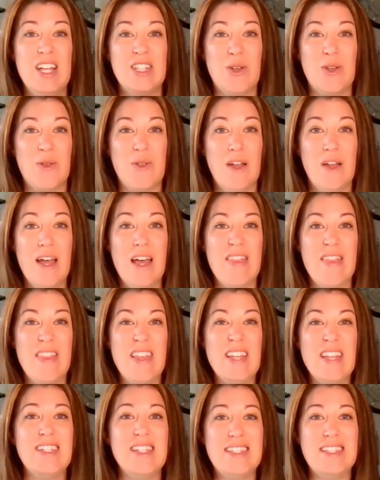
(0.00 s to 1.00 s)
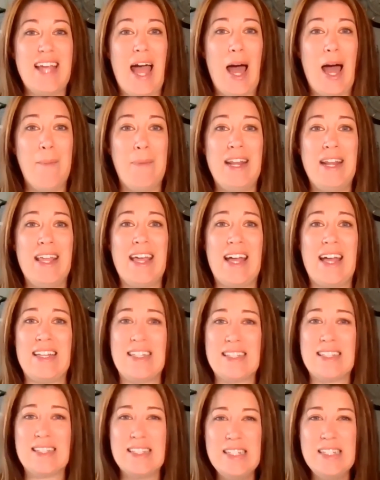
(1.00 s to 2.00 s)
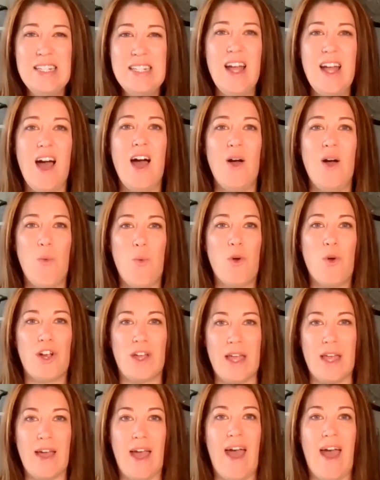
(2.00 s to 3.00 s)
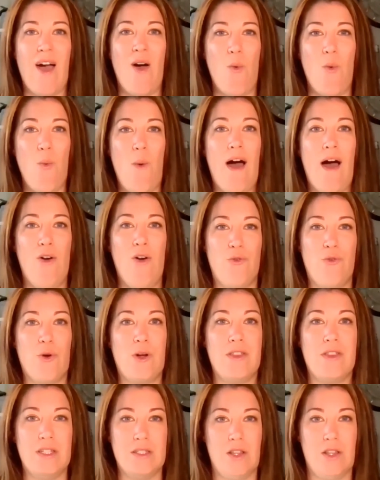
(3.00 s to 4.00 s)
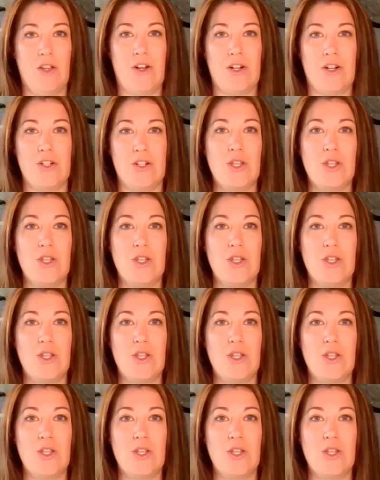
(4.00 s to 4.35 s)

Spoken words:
So this is happening and it's not working out well for this learner.